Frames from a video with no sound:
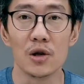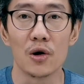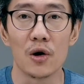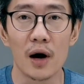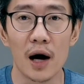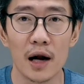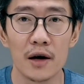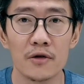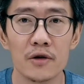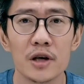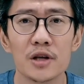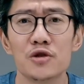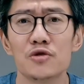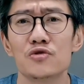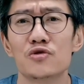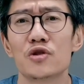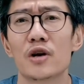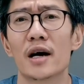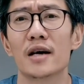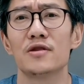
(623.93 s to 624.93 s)
100, you
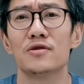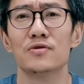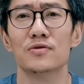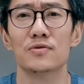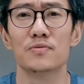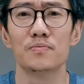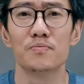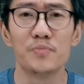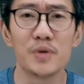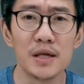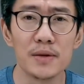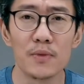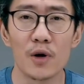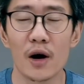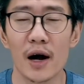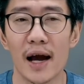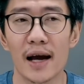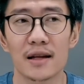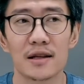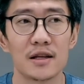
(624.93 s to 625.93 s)
try to be
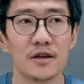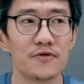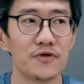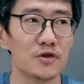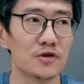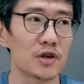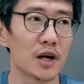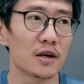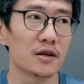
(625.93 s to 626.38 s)
more active, you try to